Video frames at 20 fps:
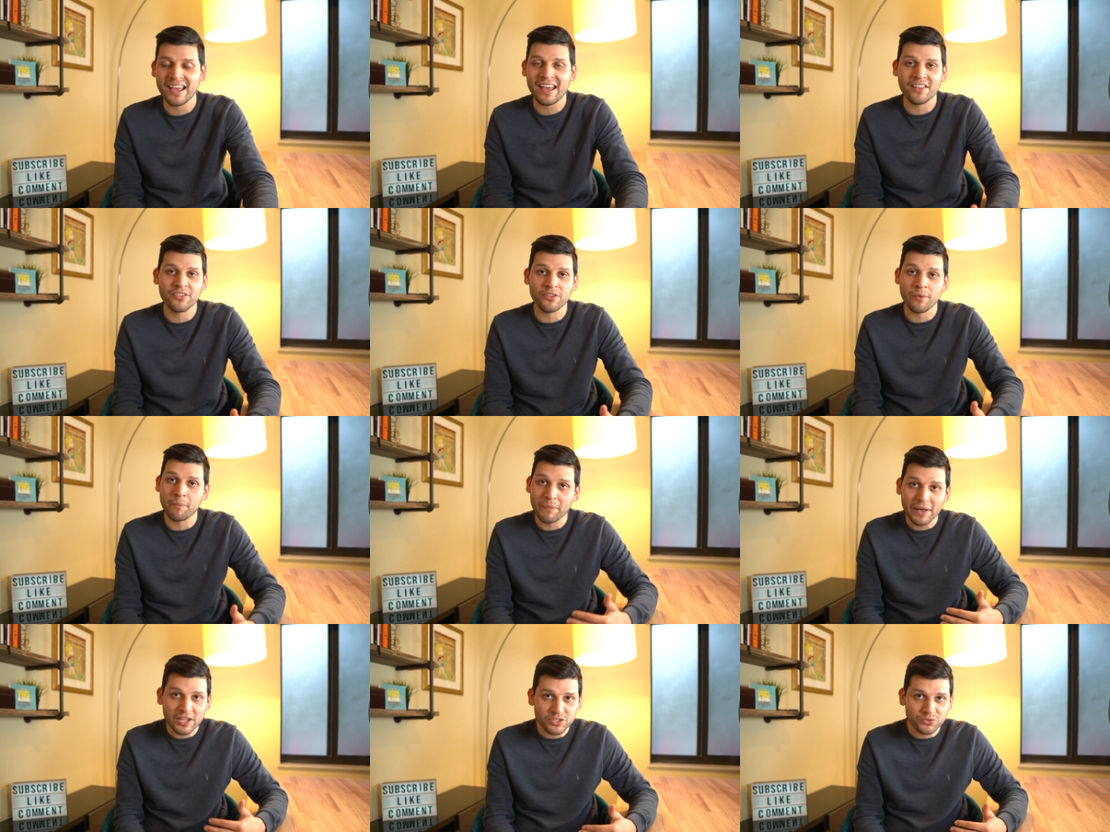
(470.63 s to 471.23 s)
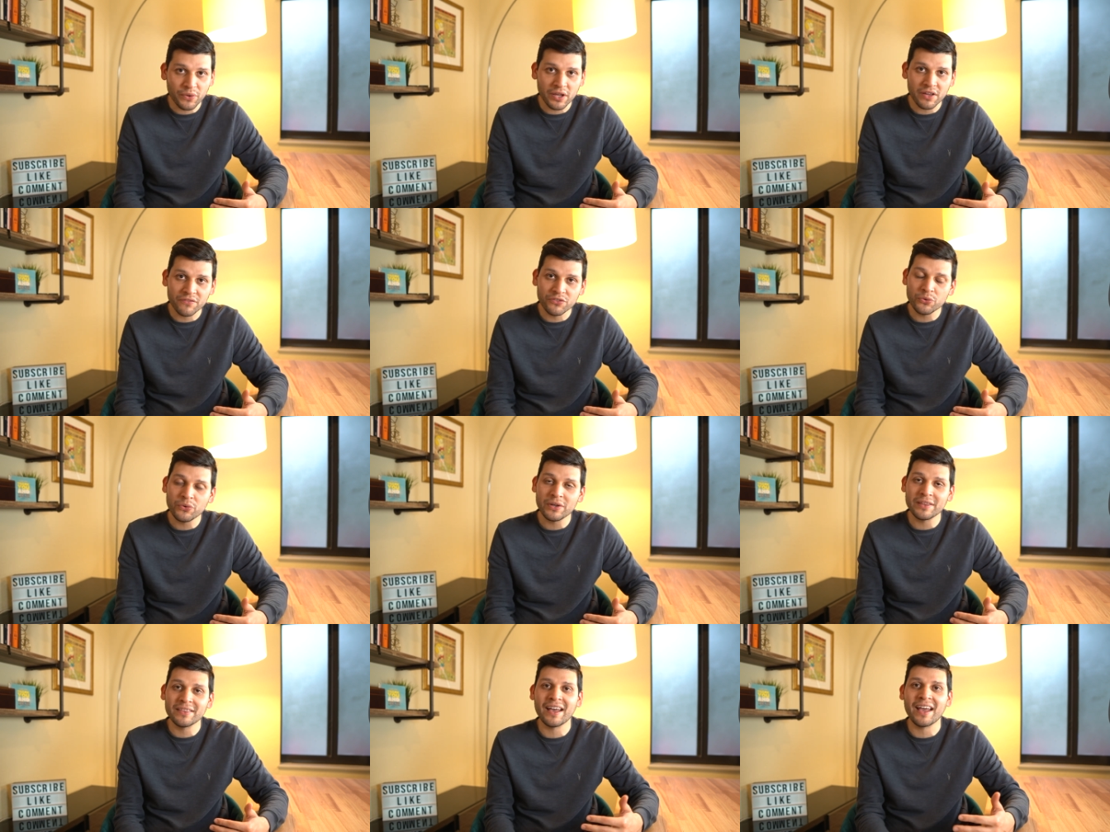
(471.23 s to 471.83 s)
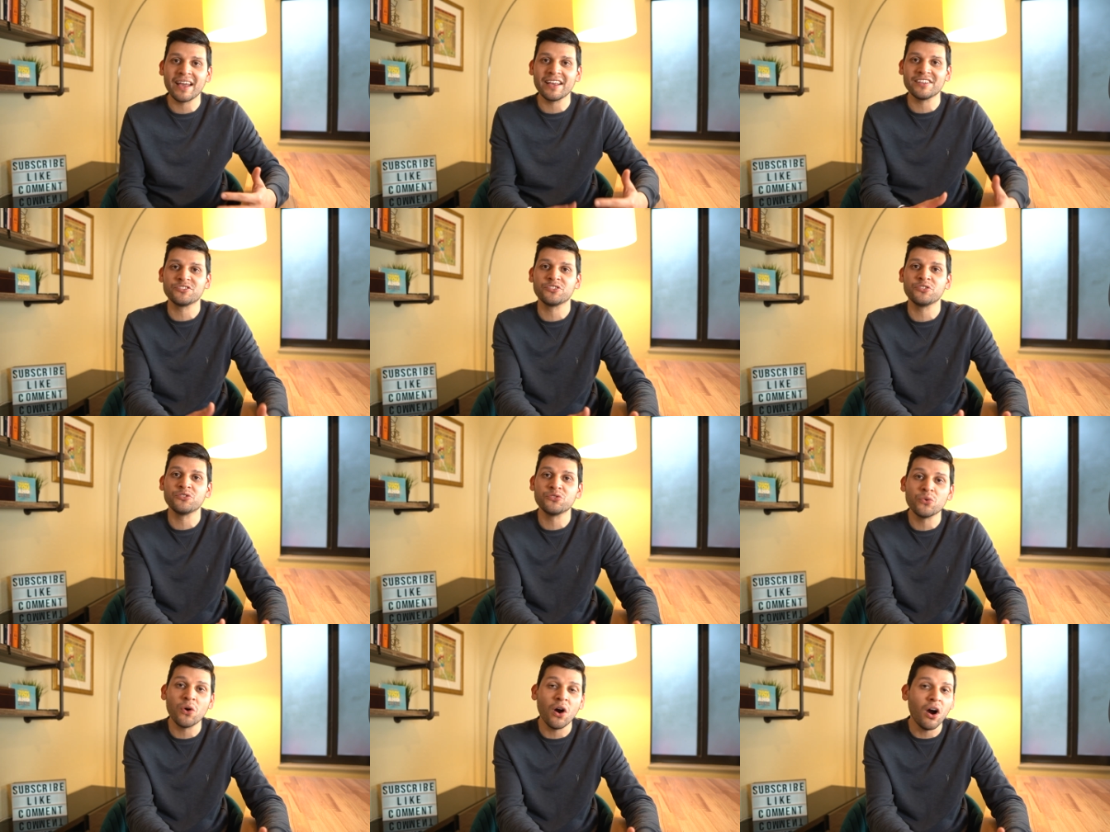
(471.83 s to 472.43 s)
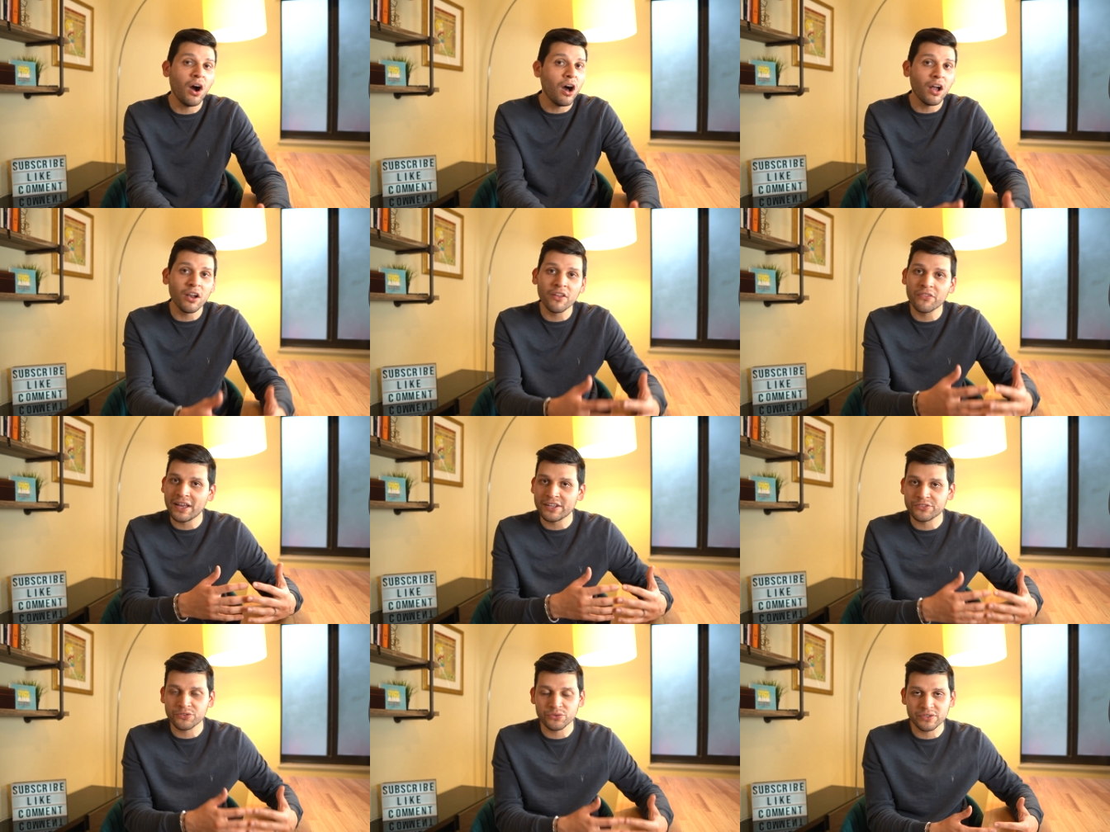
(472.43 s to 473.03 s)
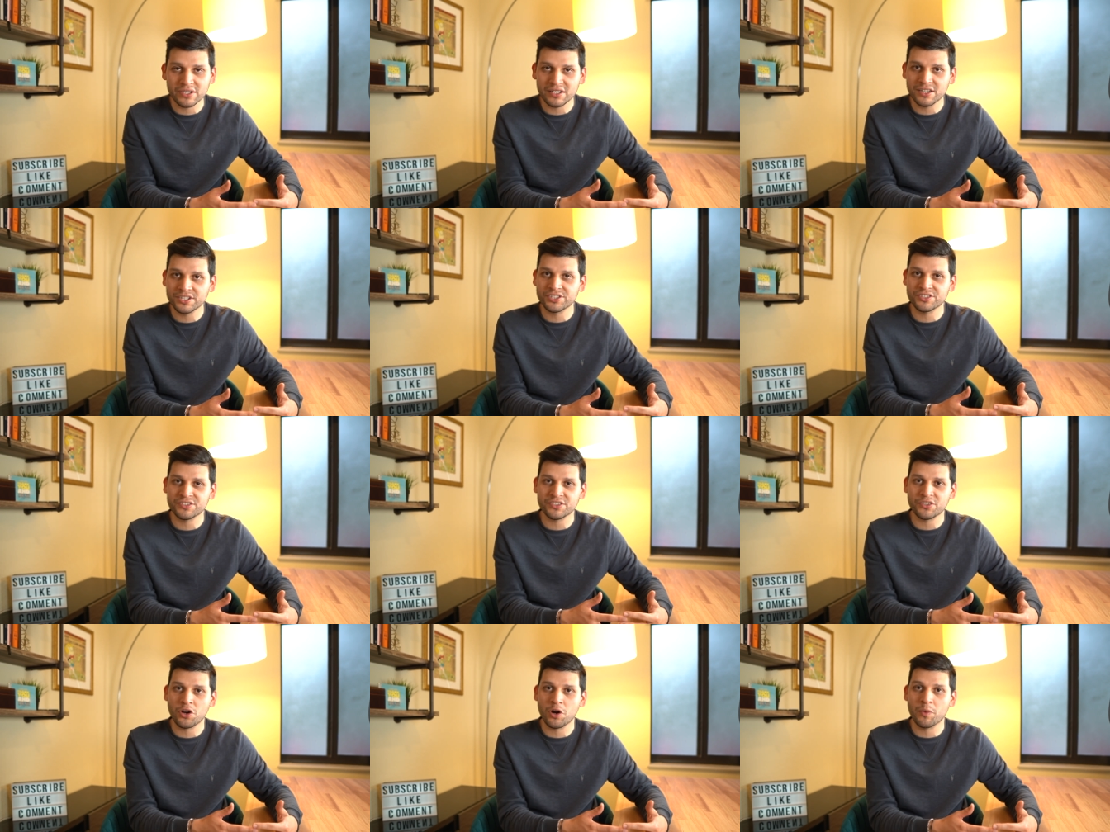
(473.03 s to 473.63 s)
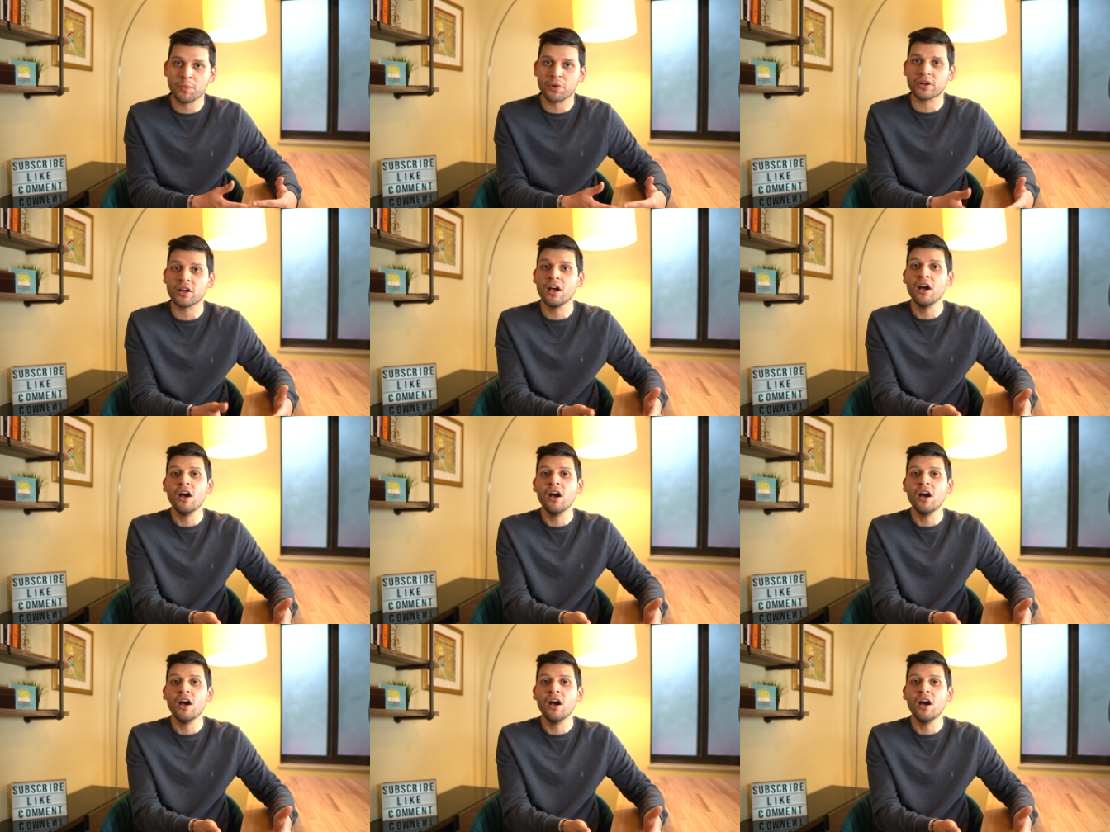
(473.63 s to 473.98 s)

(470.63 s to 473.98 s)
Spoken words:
And the best way of doing that is to do all of that due diligence and homework